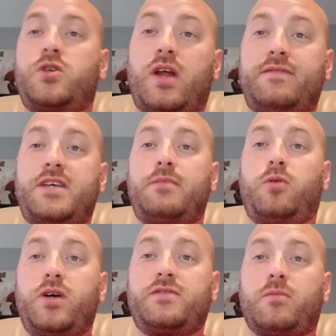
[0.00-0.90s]
have 10
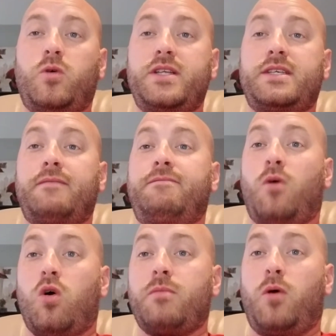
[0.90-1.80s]
points from wins and
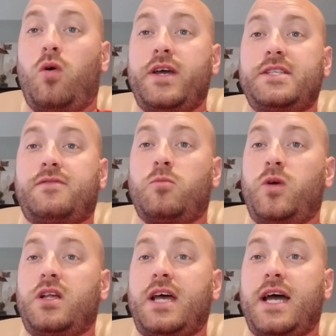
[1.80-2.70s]
4 points from
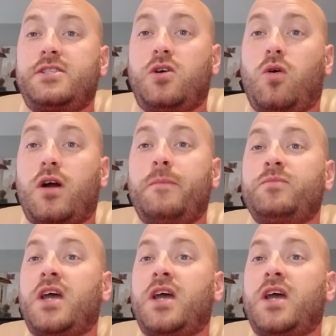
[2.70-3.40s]
weekly high score.